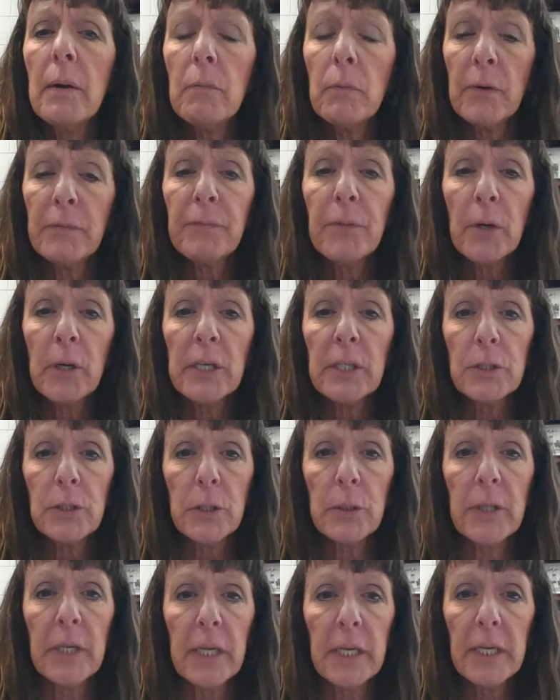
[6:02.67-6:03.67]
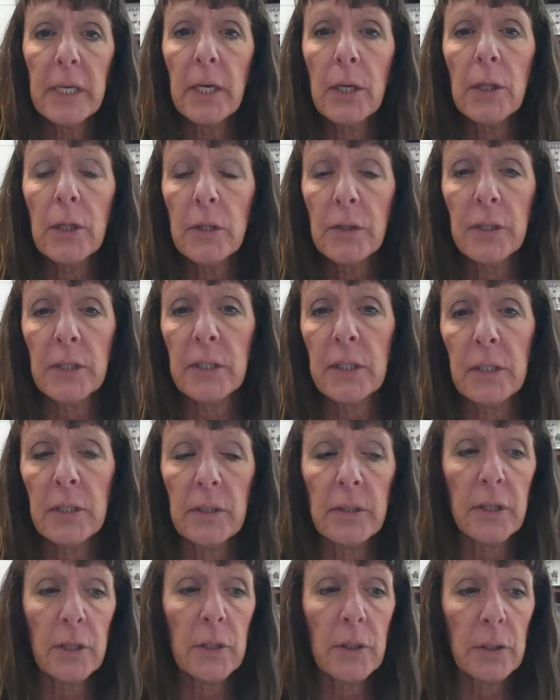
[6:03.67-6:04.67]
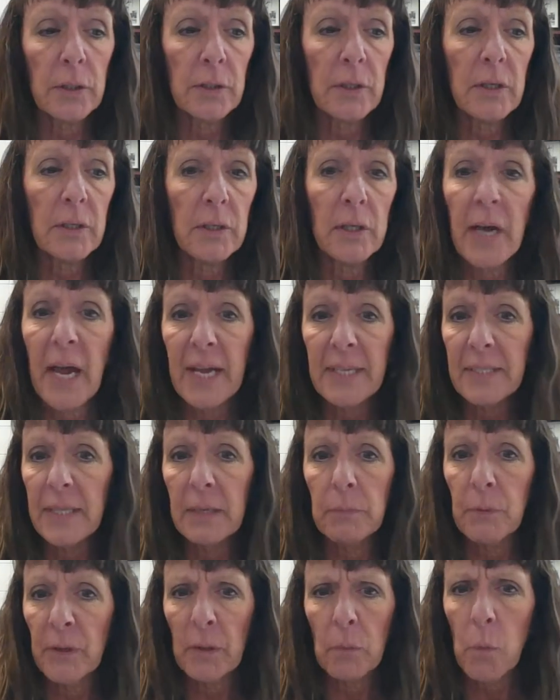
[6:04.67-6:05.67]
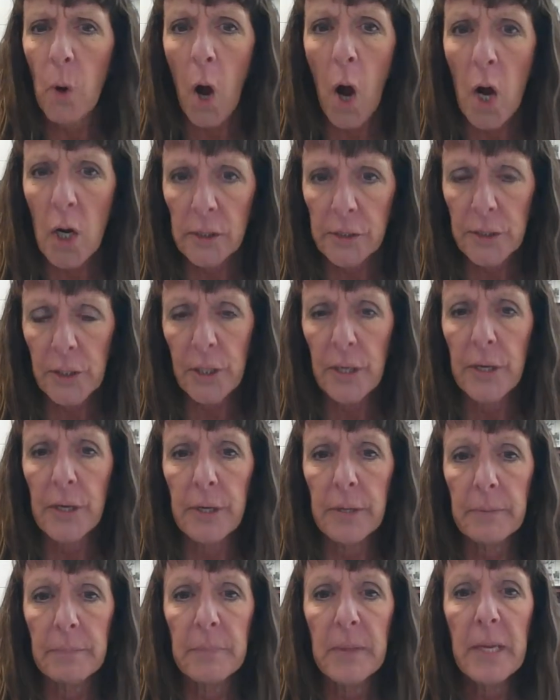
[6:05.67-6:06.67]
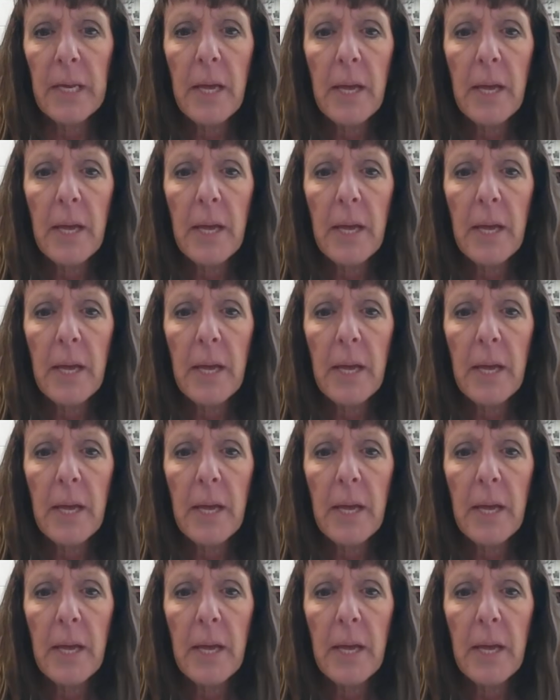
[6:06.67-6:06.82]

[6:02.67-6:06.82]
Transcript: referring to it in with a wrong term,